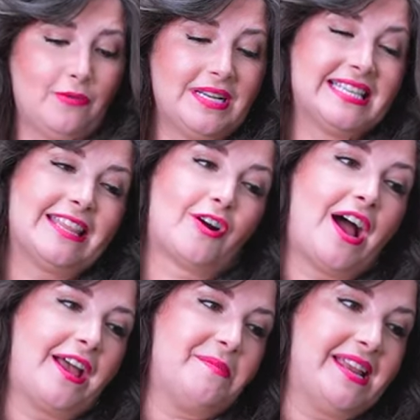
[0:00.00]
I don't want to say they're
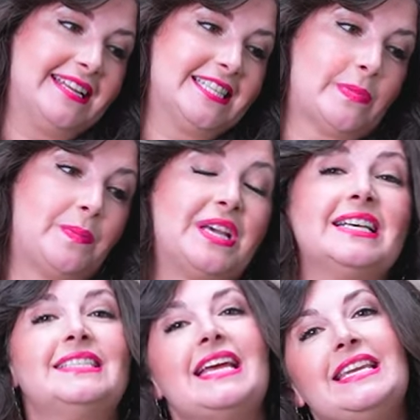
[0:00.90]
high maintenance, but
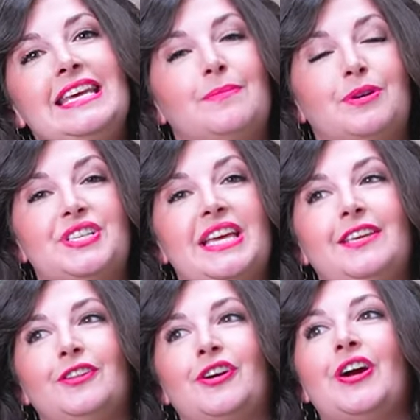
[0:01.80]
because they need a
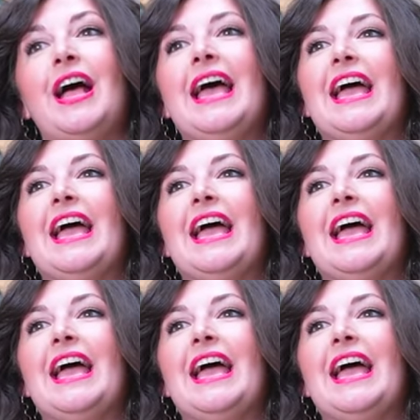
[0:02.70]
particular